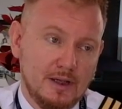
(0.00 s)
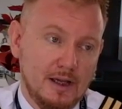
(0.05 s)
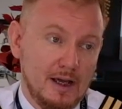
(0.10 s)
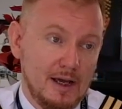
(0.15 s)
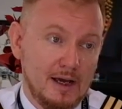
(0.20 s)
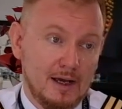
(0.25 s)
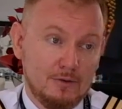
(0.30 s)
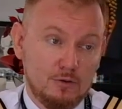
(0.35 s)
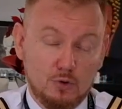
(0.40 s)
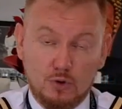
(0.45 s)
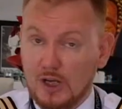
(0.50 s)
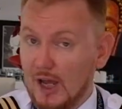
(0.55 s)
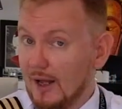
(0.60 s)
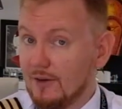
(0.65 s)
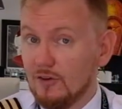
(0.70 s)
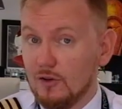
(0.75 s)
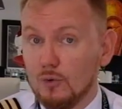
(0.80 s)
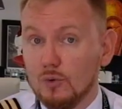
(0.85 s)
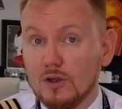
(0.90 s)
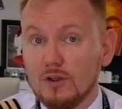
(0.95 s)
Uh, you
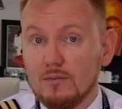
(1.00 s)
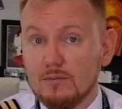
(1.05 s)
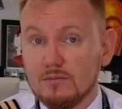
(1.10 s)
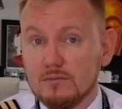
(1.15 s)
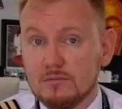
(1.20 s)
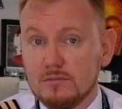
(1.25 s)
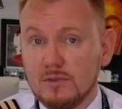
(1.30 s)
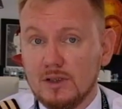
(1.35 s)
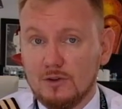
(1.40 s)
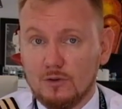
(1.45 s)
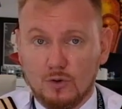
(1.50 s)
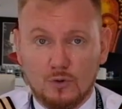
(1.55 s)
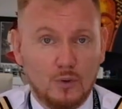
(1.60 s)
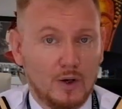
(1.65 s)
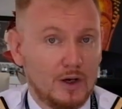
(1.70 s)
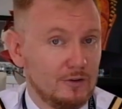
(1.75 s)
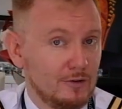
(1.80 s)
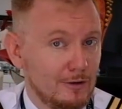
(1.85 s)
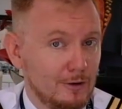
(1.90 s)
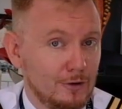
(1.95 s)
can do it, it
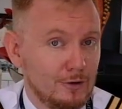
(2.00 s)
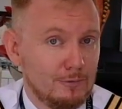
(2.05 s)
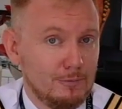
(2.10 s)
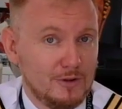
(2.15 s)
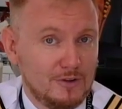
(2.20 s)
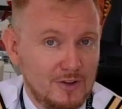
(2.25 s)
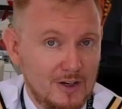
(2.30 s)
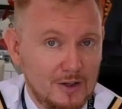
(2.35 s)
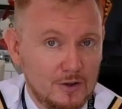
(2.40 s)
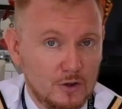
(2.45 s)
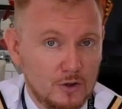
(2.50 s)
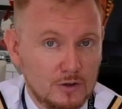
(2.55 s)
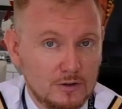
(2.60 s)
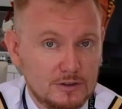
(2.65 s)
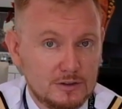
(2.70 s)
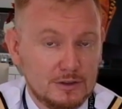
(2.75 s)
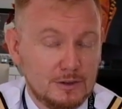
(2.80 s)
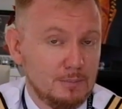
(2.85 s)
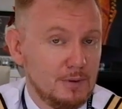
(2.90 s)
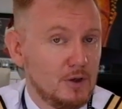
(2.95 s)
requires a lot of
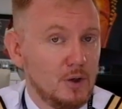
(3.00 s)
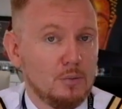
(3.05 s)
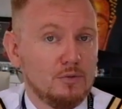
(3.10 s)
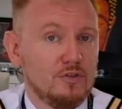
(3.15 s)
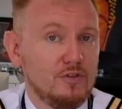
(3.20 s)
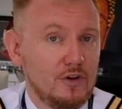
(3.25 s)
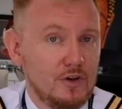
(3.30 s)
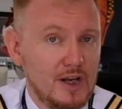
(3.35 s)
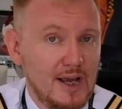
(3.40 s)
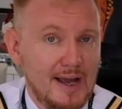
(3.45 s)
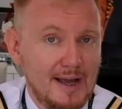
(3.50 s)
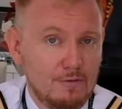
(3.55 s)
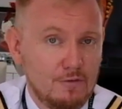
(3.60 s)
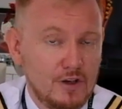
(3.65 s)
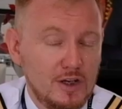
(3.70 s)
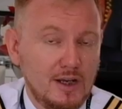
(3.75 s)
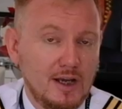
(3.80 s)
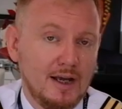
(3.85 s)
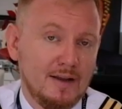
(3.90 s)
materials, it becomes very heavy,